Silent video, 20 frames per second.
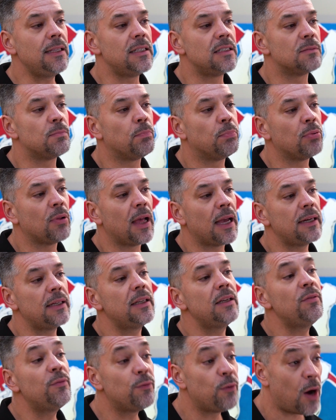these
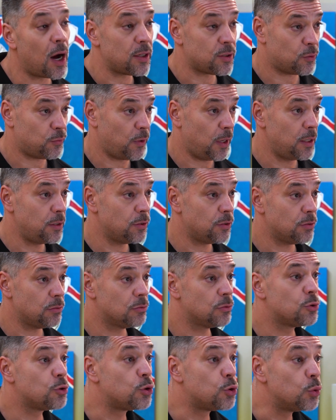blended phosphates
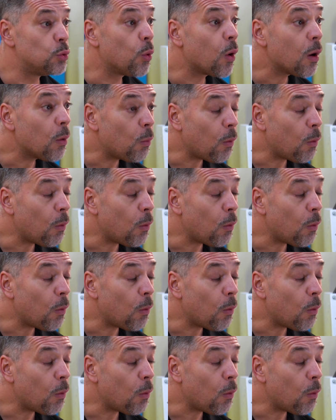to our